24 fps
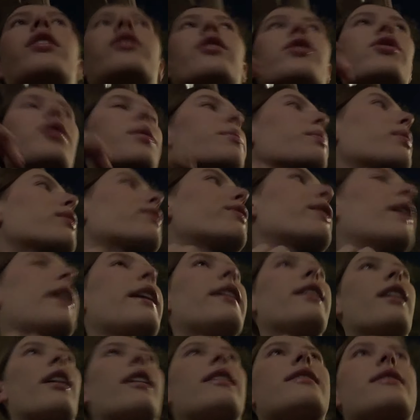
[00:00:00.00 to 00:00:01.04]
the jumper
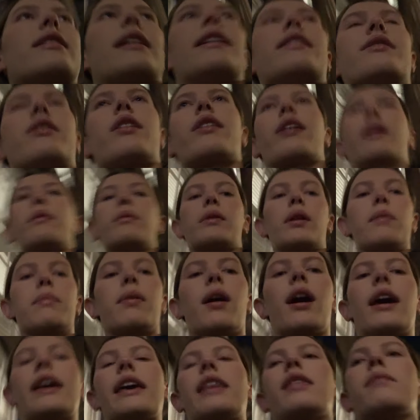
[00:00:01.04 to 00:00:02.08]
fitted nicely, so I think I'm gonna
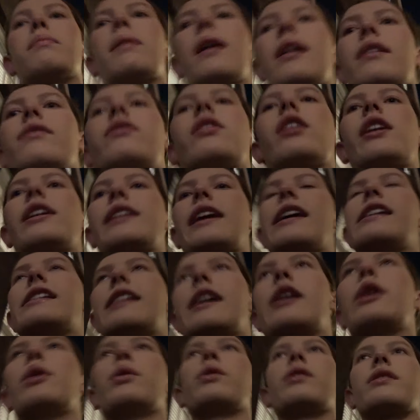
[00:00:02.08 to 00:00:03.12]
buy it in the Black Friday
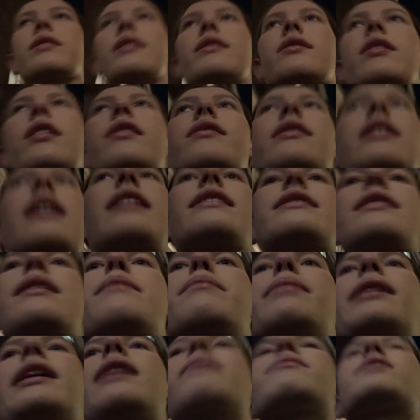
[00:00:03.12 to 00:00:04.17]
deal because it starts at like 10
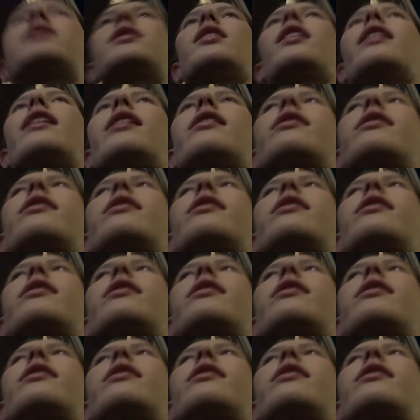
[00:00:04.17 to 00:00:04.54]
p.m. tonight, I